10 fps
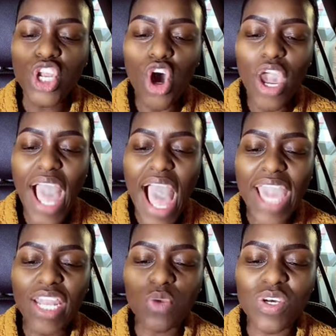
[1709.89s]
You know,
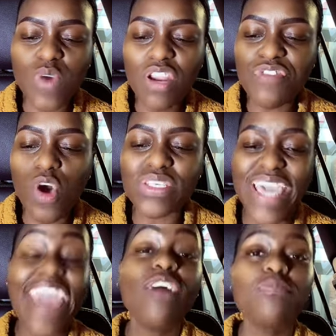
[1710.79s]
it was one of
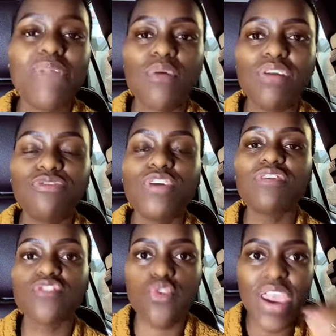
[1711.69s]
those Hail Mary
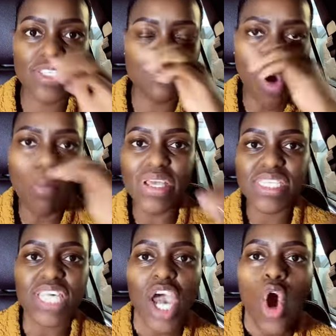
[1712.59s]
full of grace
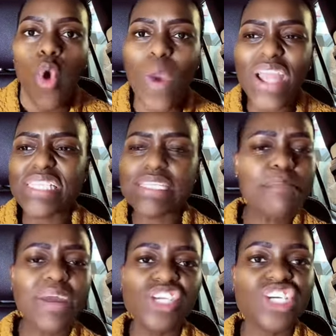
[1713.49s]
moments when
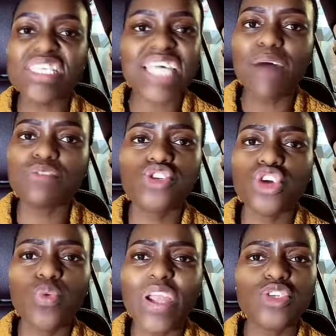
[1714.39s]
somebody just comes
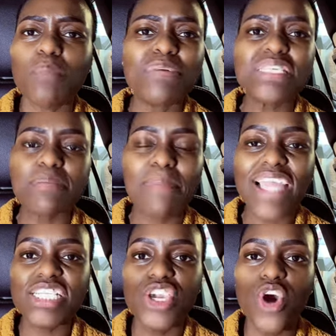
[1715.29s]
to you and you're busy
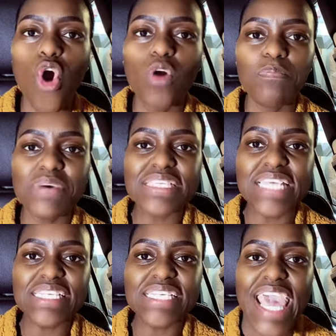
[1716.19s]
minding your own
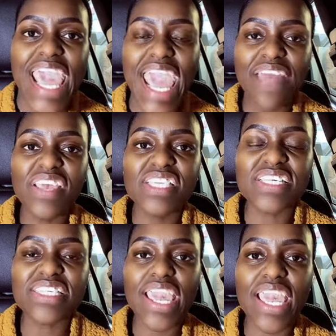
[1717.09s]
business. And they
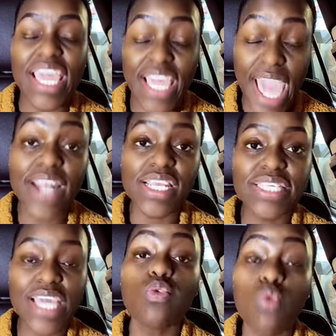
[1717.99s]
just say, and
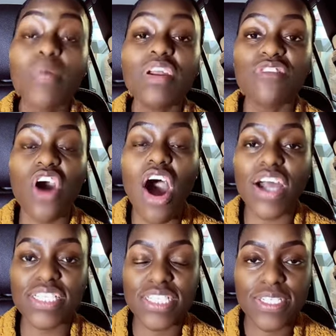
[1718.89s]
he said, woman of
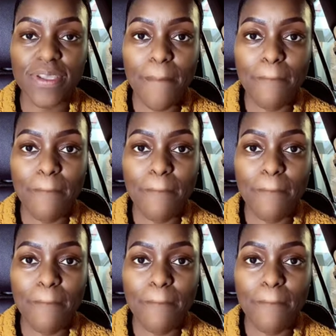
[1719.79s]
God.